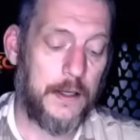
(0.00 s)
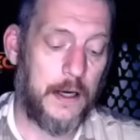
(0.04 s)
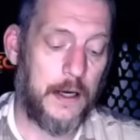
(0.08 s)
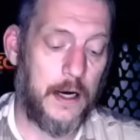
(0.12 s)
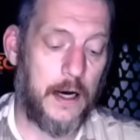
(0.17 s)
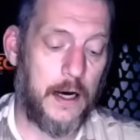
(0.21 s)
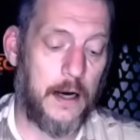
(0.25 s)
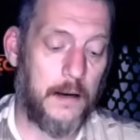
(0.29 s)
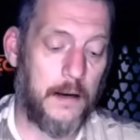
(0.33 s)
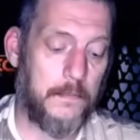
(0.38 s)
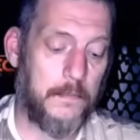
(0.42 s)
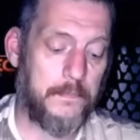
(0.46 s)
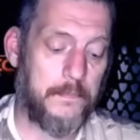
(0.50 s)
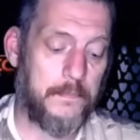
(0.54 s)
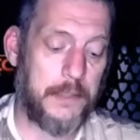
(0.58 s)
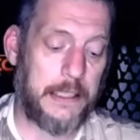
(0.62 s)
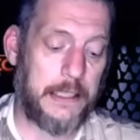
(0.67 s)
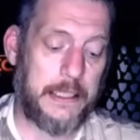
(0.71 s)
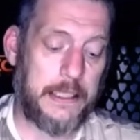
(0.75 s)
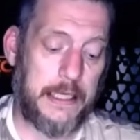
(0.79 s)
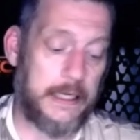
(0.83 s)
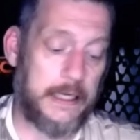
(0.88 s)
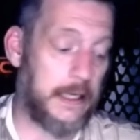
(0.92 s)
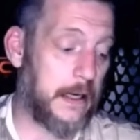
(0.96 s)
But
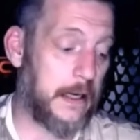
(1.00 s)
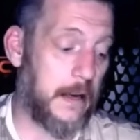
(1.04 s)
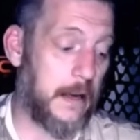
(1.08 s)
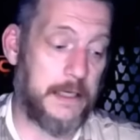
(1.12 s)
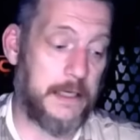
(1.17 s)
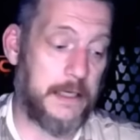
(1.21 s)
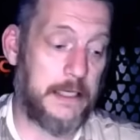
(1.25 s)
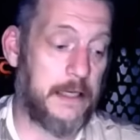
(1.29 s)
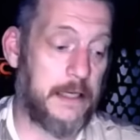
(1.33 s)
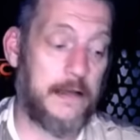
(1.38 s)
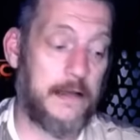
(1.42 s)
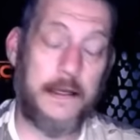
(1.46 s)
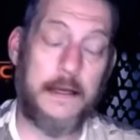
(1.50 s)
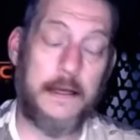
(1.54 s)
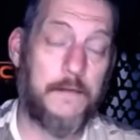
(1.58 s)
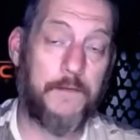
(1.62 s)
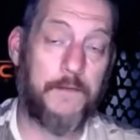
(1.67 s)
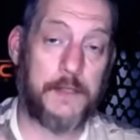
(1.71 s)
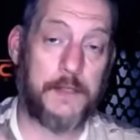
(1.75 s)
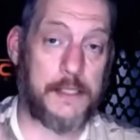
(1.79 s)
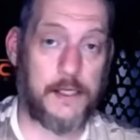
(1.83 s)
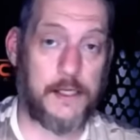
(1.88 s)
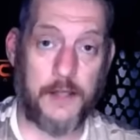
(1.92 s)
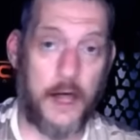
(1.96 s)
again, I mean,
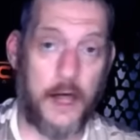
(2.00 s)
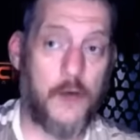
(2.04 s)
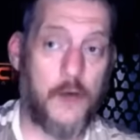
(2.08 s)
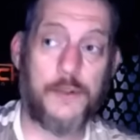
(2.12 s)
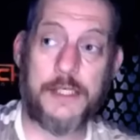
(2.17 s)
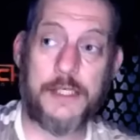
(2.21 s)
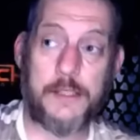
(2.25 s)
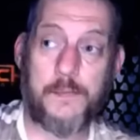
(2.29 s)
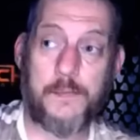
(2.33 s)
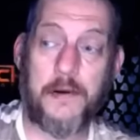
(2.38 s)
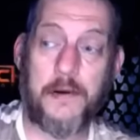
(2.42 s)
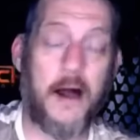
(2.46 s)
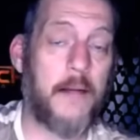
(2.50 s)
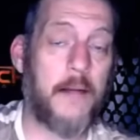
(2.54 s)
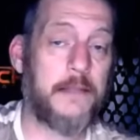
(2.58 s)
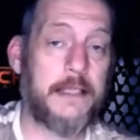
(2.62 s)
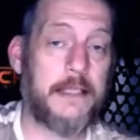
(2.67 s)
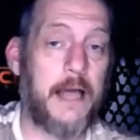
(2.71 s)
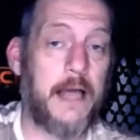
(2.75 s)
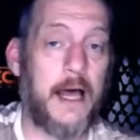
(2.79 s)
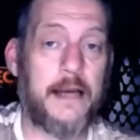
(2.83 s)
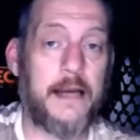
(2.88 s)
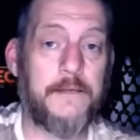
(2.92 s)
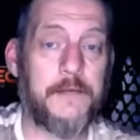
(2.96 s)
if it's close, it's
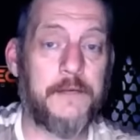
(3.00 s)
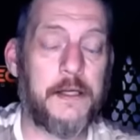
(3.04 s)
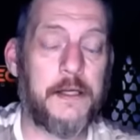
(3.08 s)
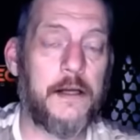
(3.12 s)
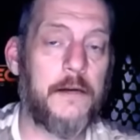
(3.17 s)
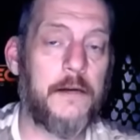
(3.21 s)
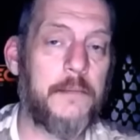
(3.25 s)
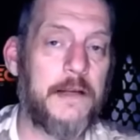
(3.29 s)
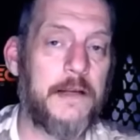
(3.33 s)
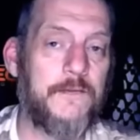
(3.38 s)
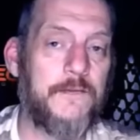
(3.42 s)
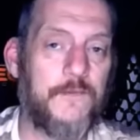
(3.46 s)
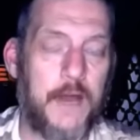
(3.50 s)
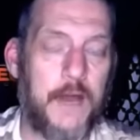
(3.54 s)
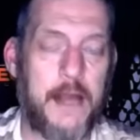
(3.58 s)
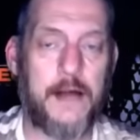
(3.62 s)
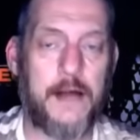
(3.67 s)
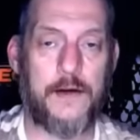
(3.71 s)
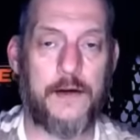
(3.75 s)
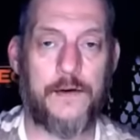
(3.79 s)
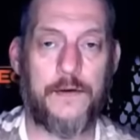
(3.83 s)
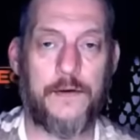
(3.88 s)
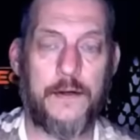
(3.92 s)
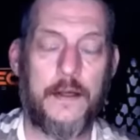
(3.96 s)
probably not even going to be
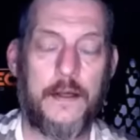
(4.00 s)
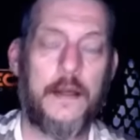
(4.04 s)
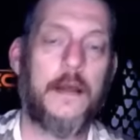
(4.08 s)
fair.